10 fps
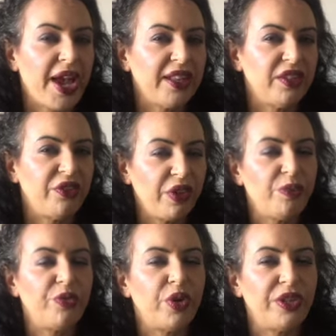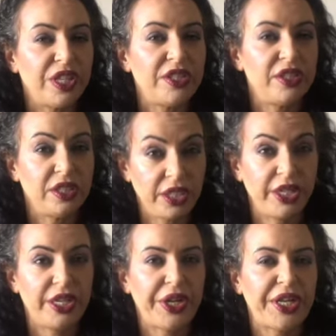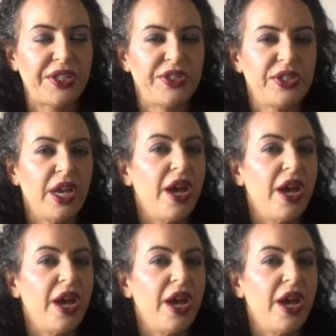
and the theme for this year is